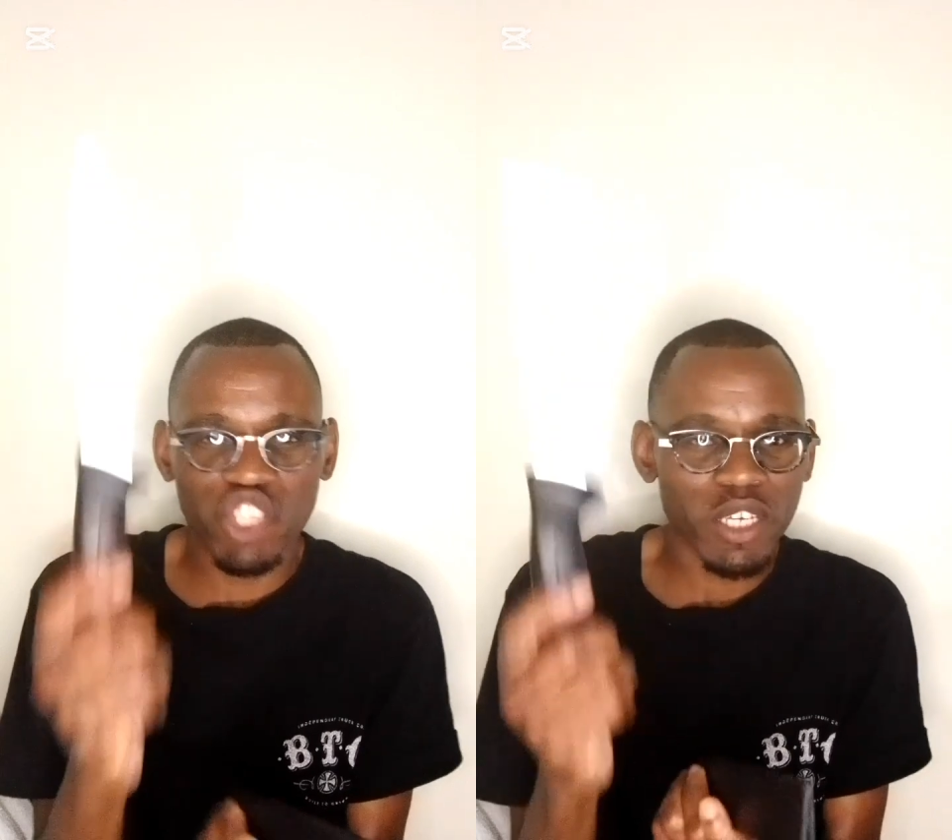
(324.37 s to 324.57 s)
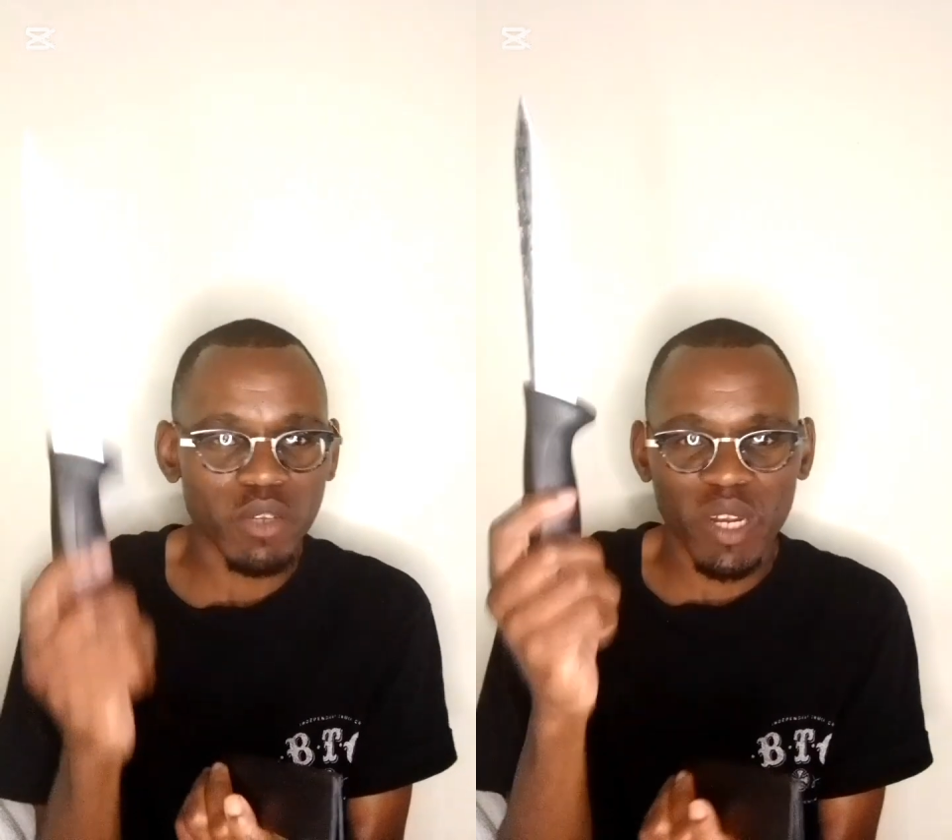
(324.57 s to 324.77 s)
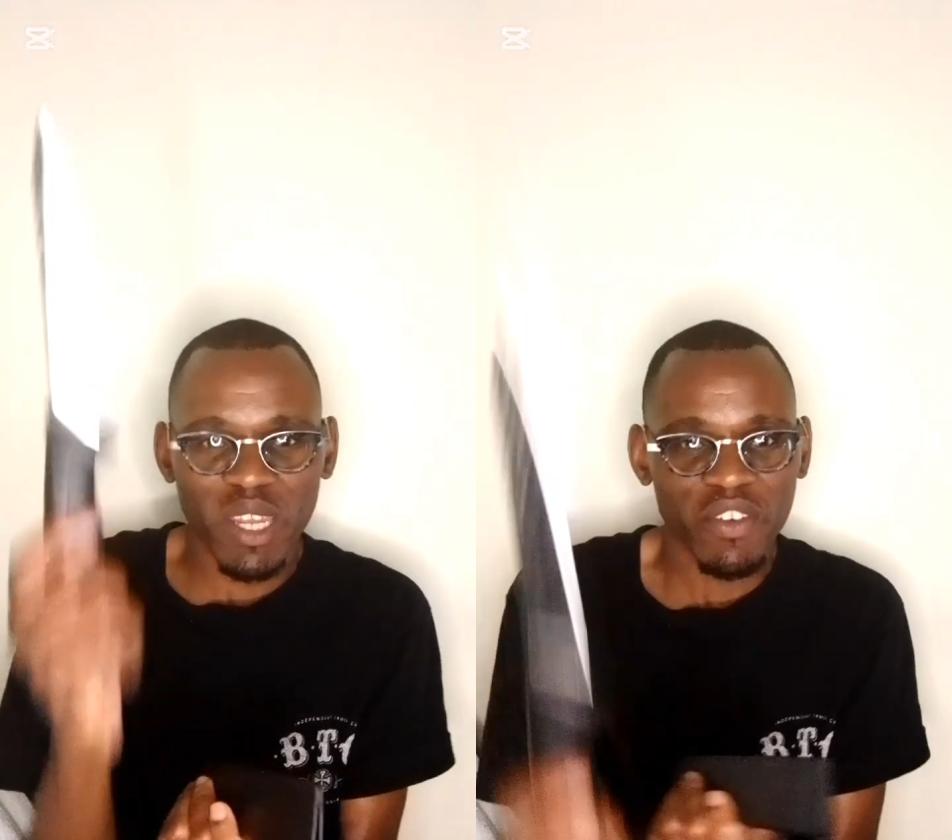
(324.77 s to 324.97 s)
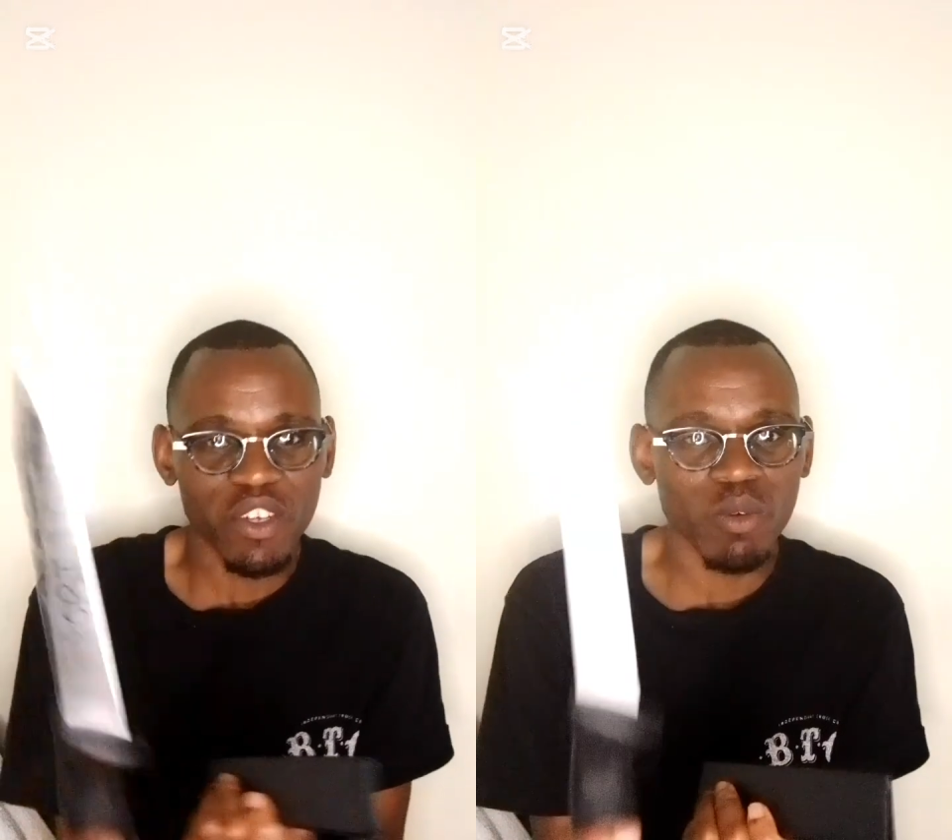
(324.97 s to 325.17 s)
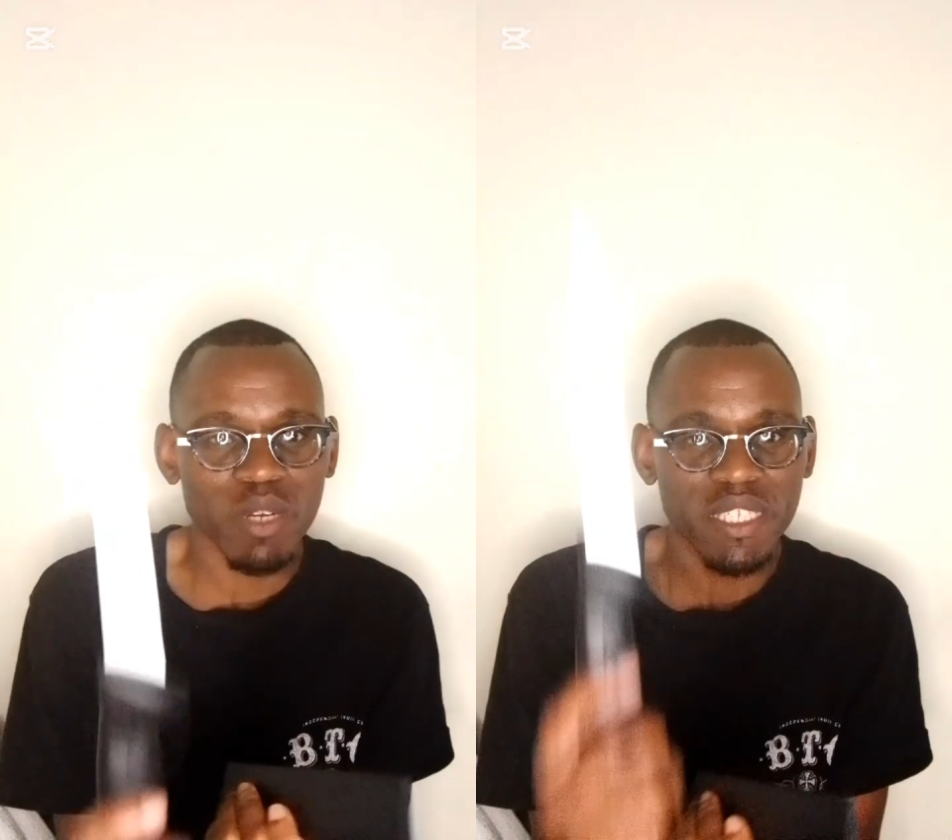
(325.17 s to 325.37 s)
chicken, whatever
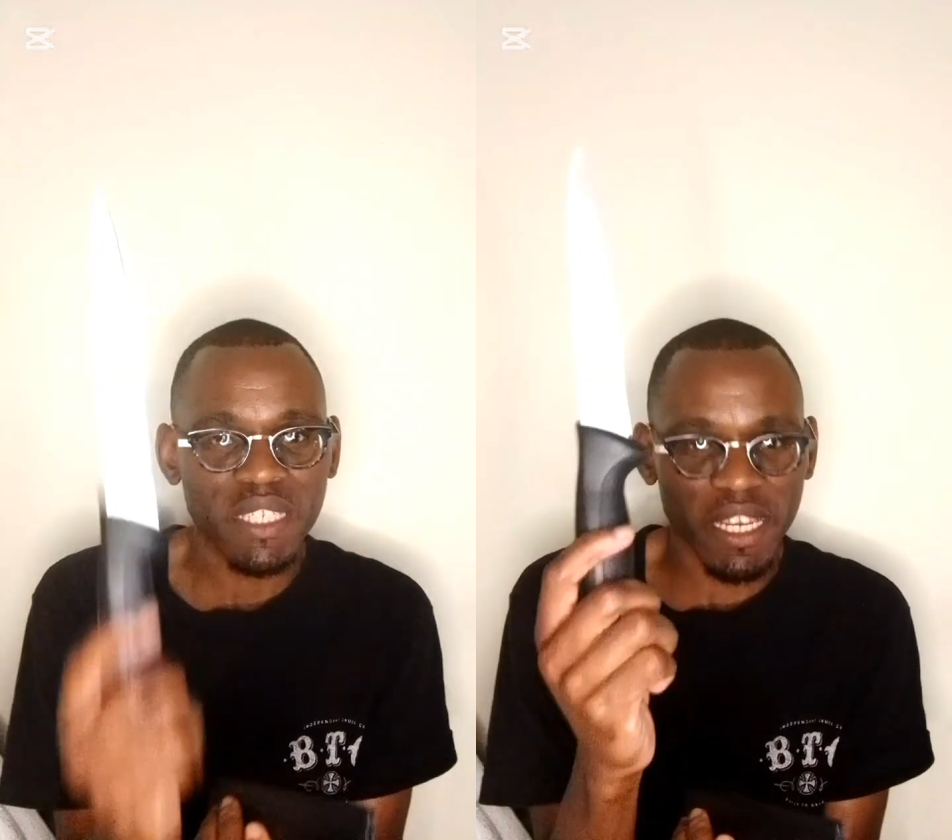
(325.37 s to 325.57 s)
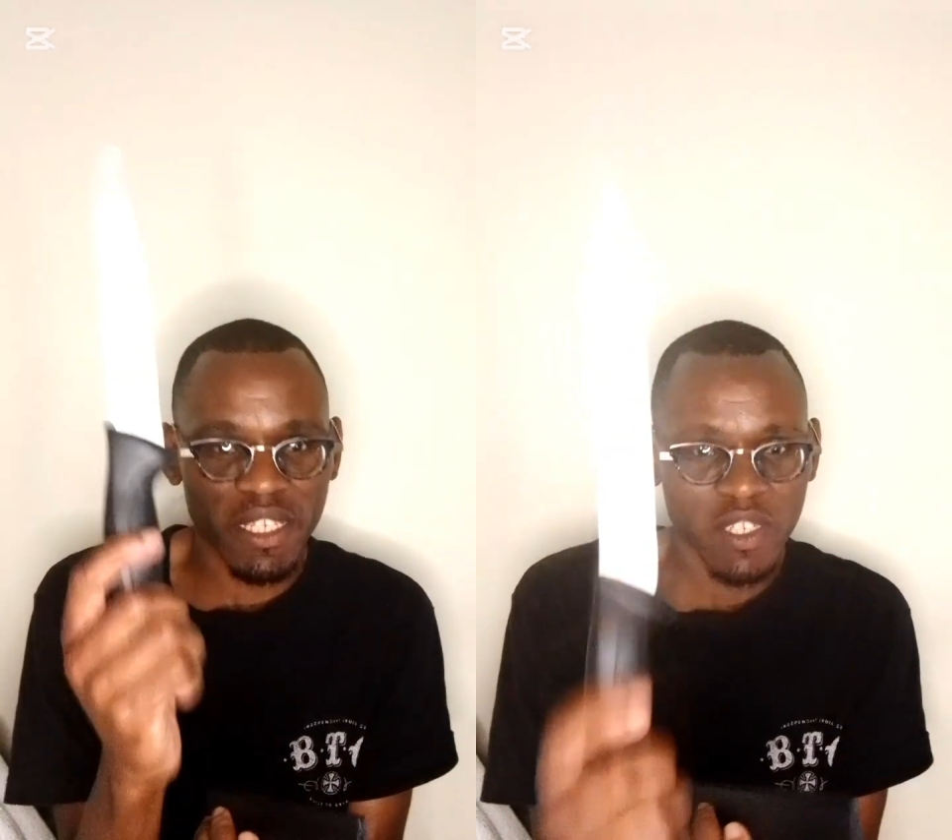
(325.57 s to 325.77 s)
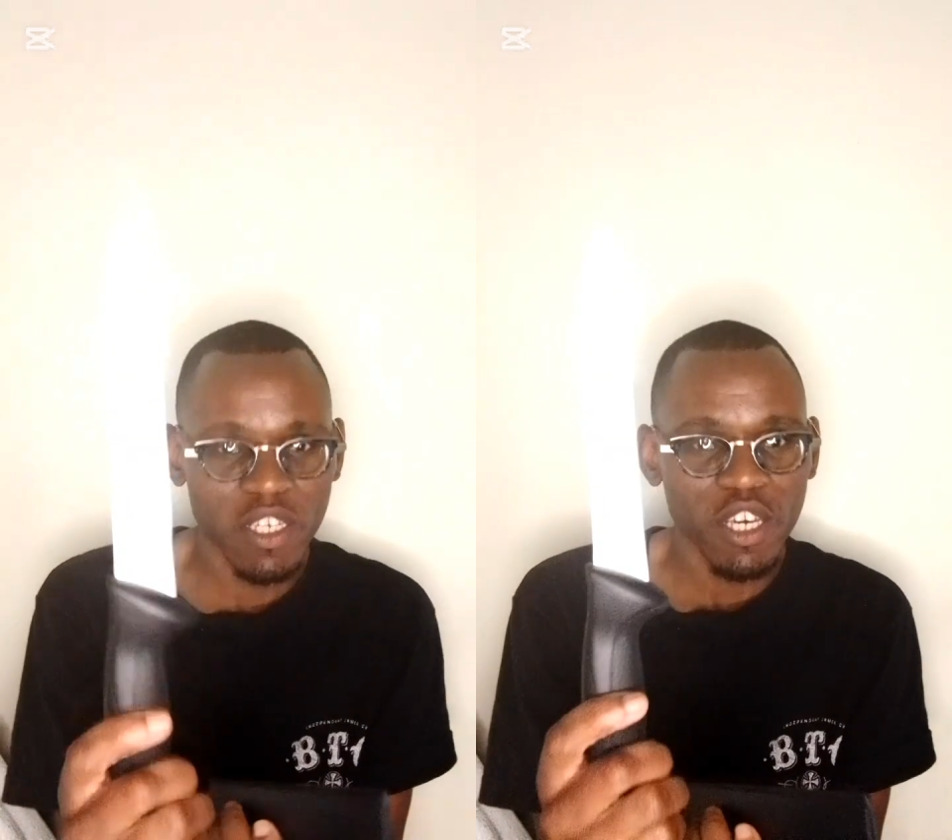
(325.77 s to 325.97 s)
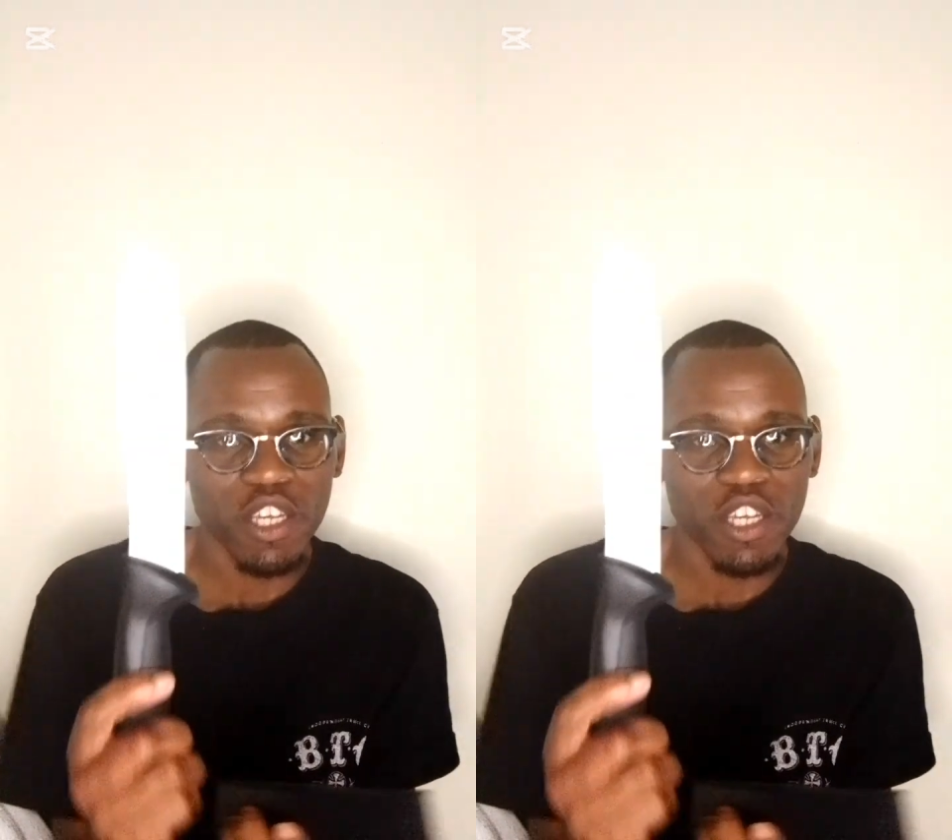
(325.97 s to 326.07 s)
you want to slice.